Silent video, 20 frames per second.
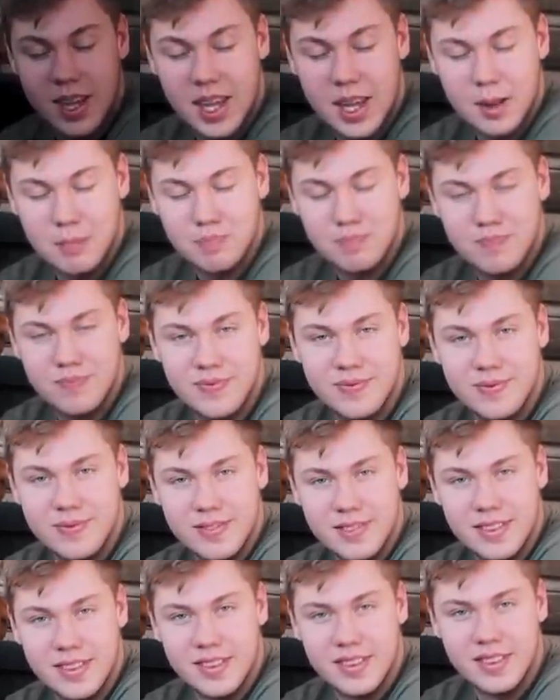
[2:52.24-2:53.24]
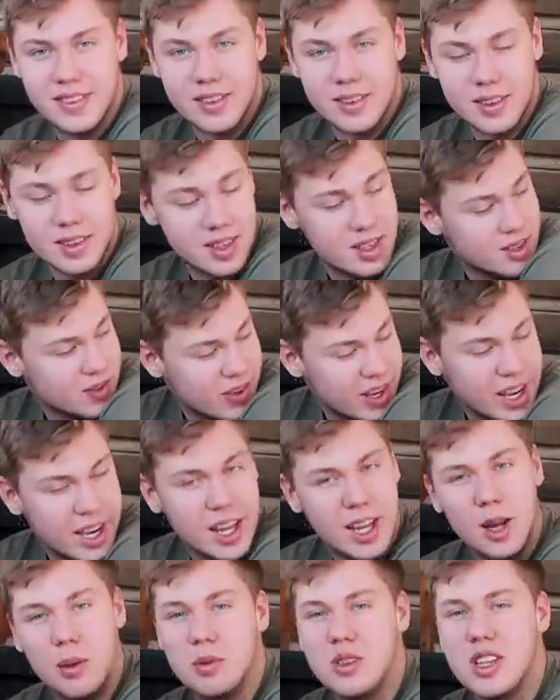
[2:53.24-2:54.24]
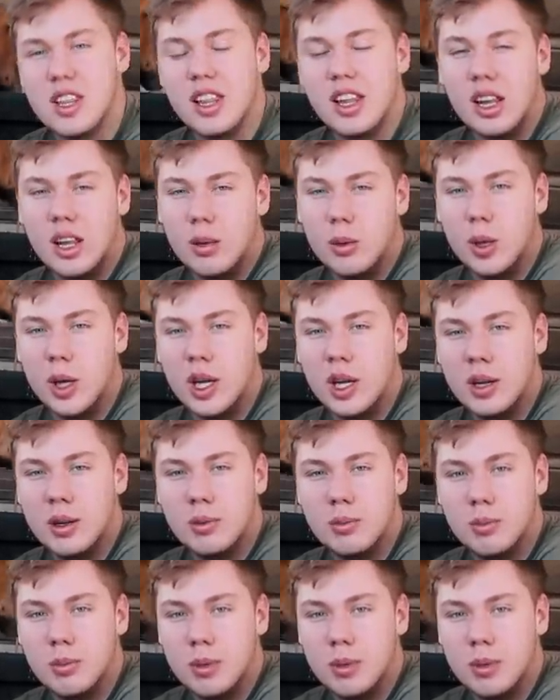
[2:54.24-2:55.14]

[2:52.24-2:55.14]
Yeah. This fan helps a little bit.